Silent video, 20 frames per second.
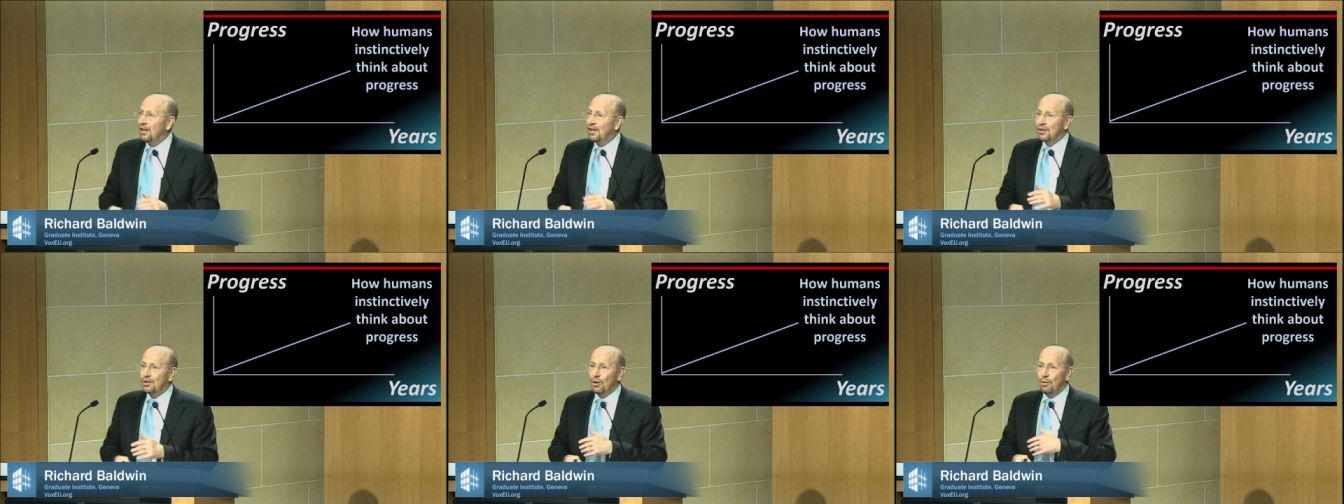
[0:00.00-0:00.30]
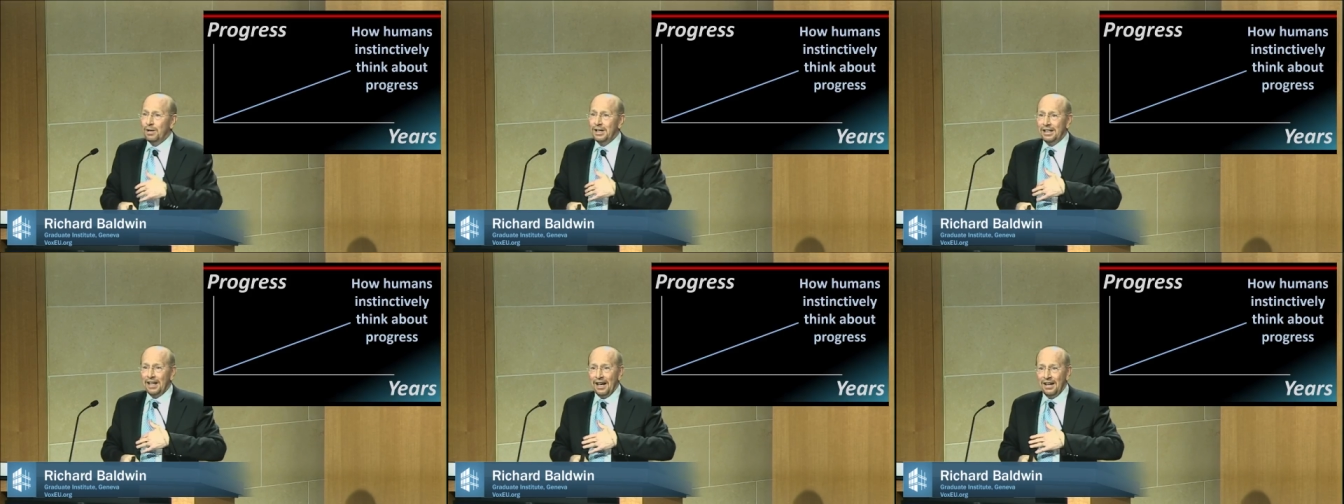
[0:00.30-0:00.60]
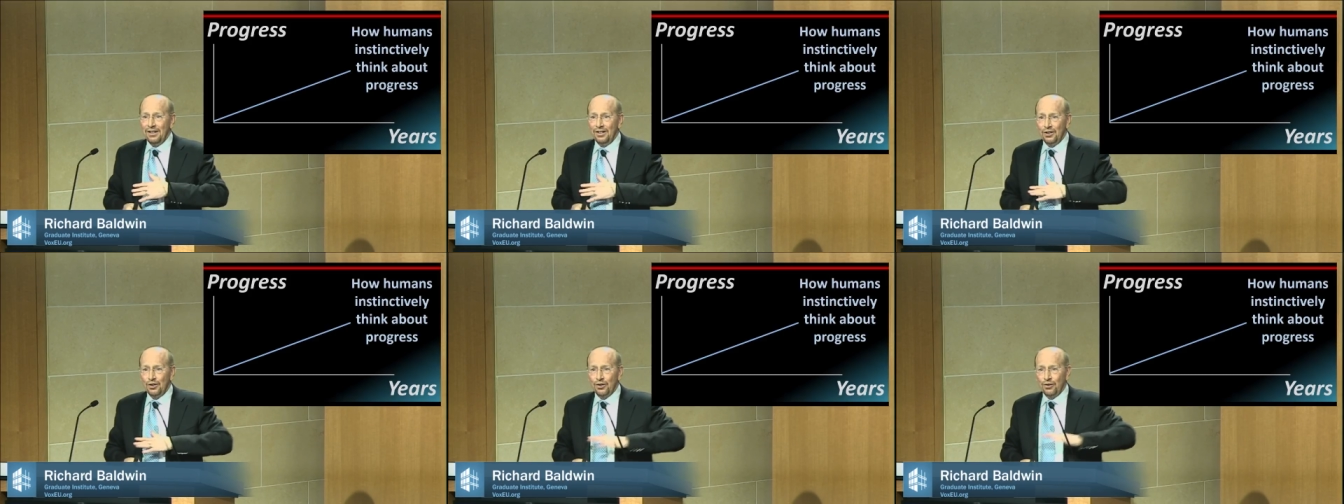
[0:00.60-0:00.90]
So we
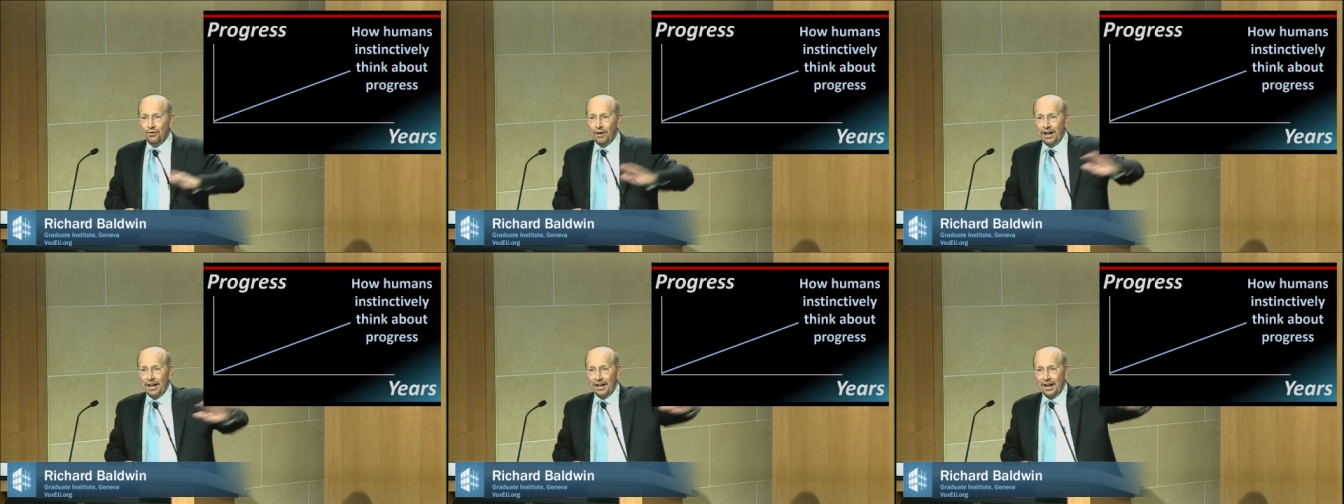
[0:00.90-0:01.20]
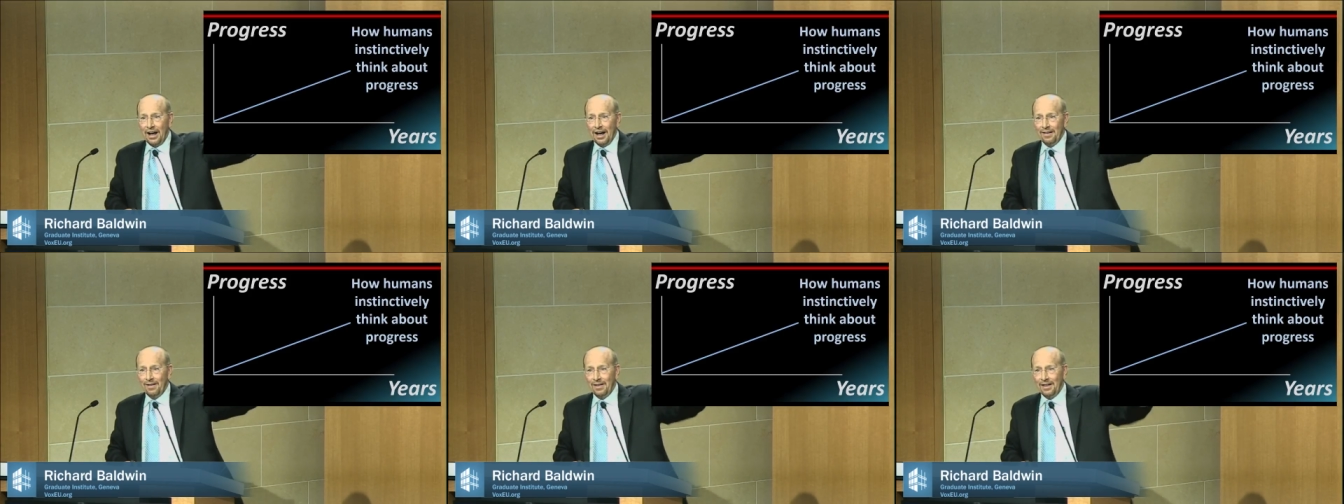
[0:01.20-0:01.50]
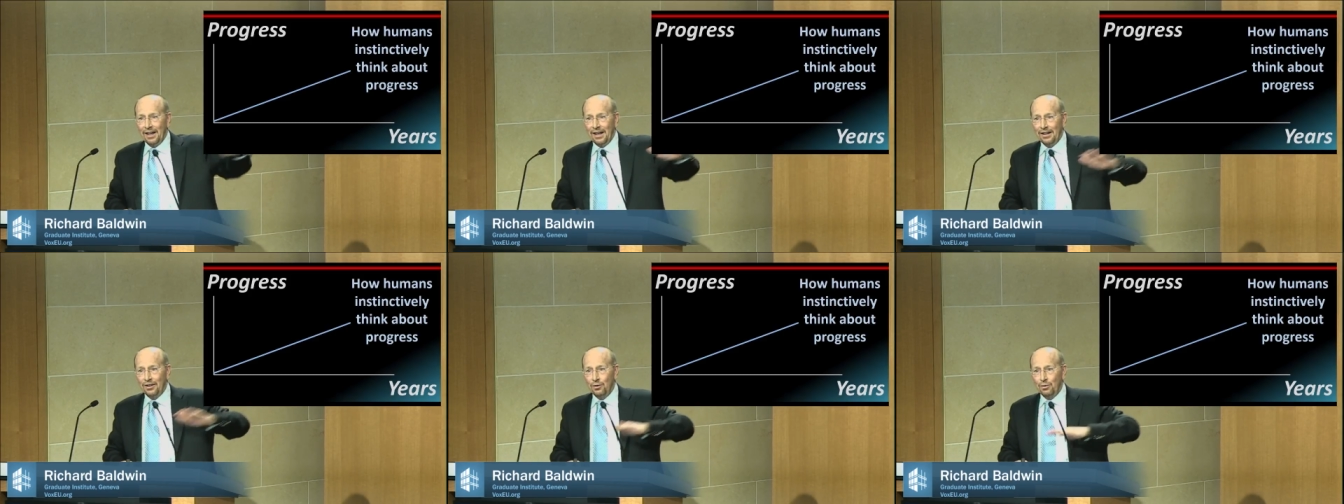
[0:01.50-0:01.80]
tend to straight line
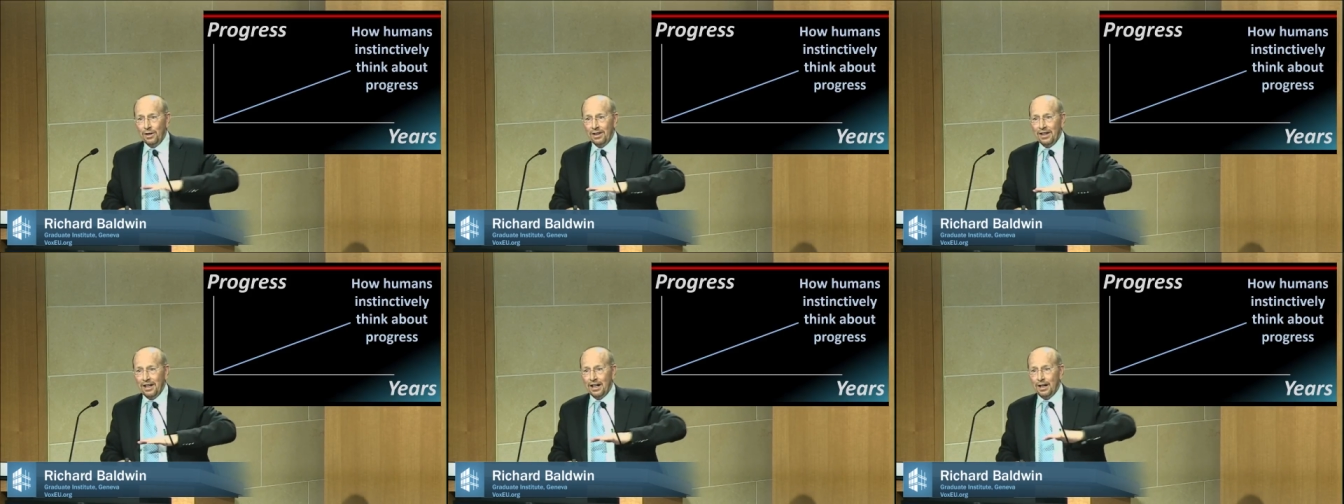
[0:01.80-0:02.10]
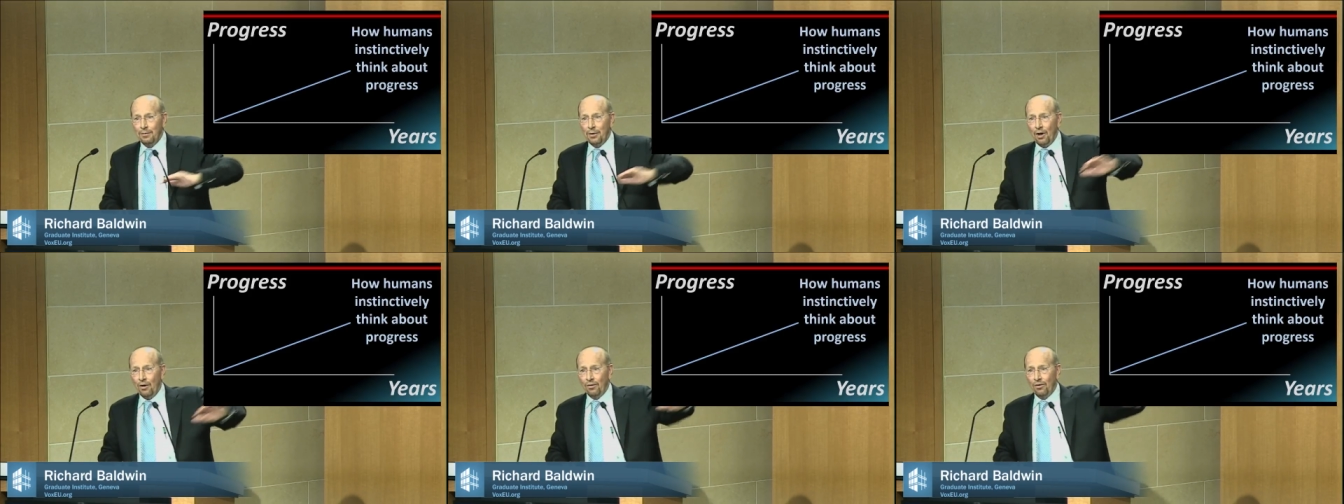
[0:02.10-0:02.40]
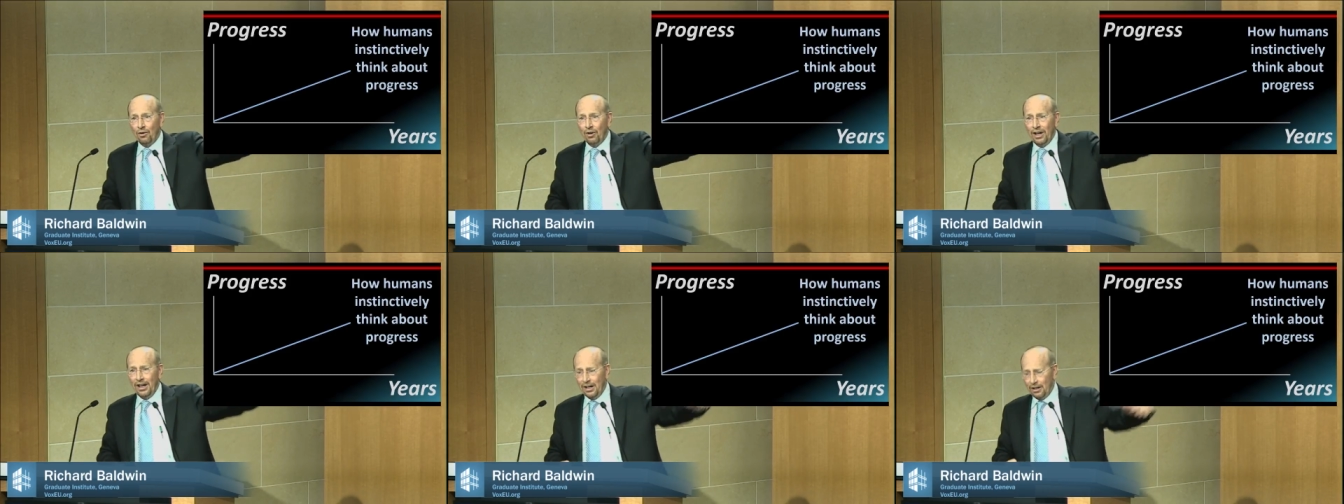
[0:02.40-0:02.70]
things. We think
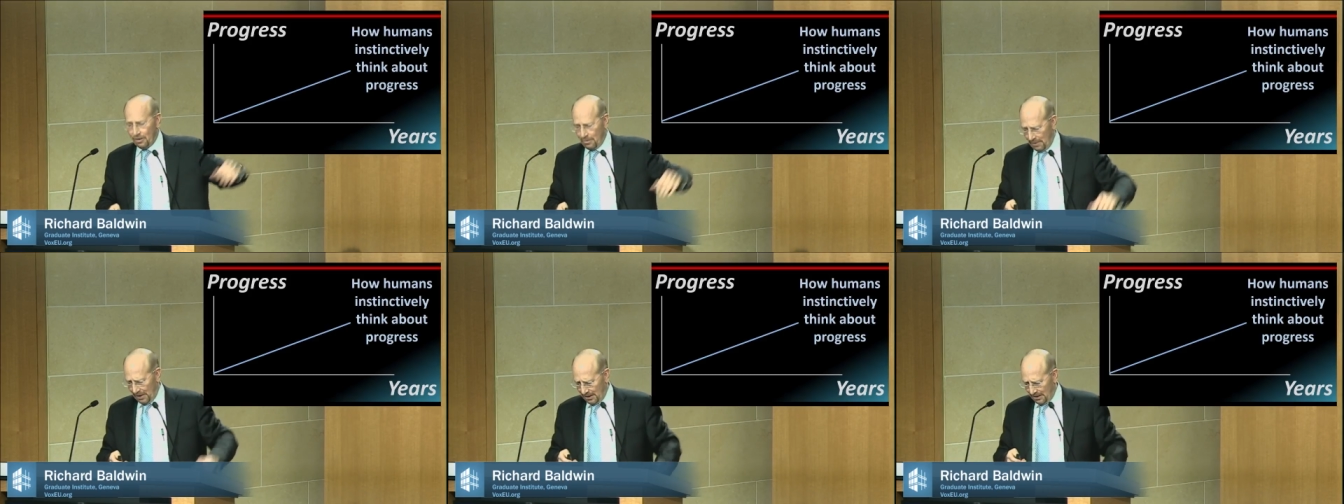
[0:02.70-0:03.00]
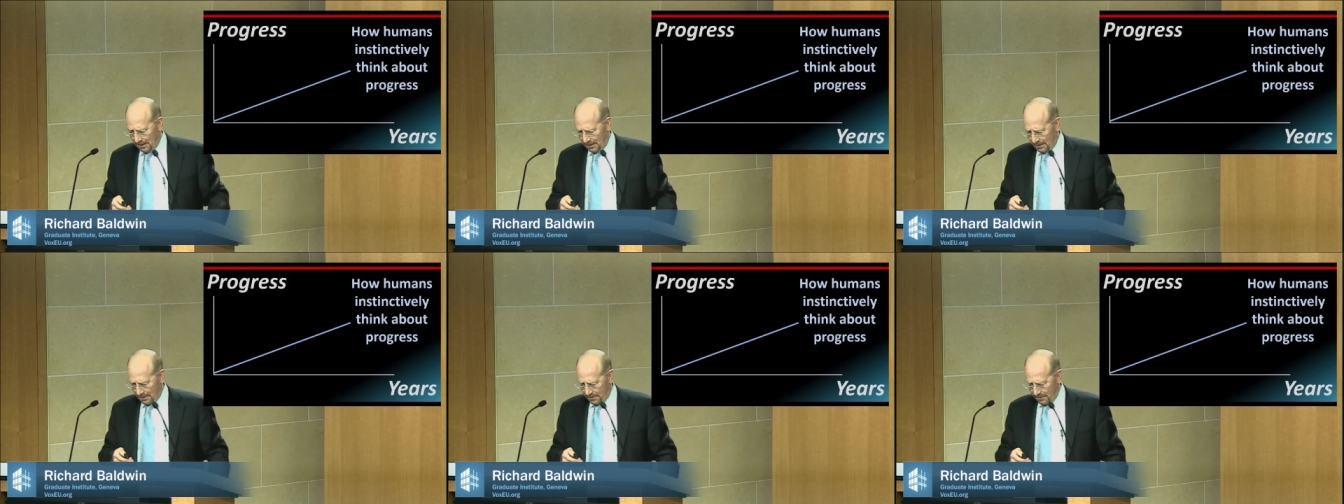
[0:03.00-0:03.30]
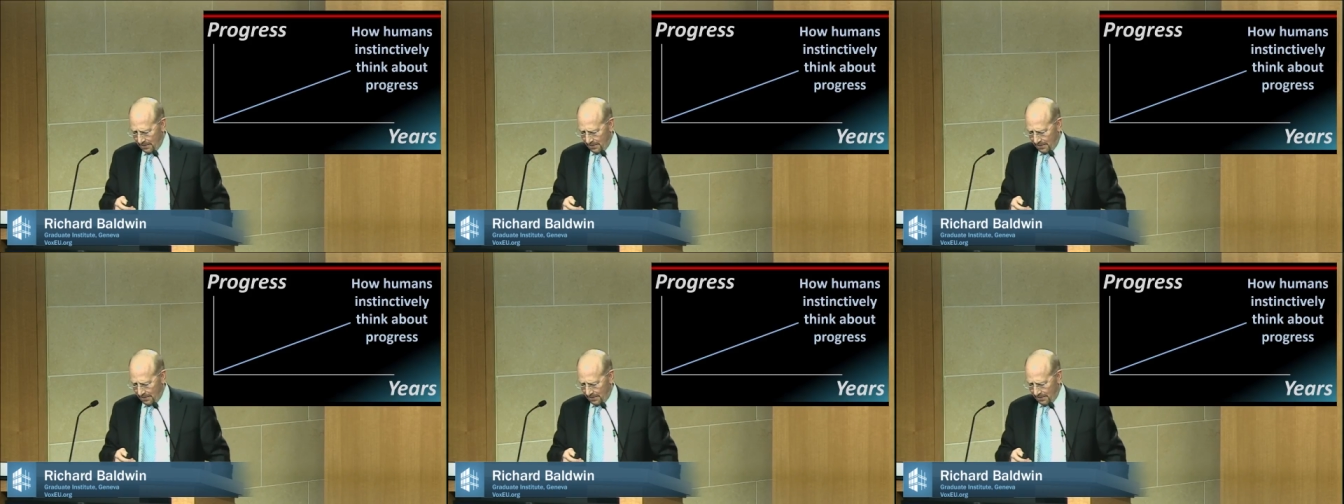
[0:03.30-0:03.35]
about increments.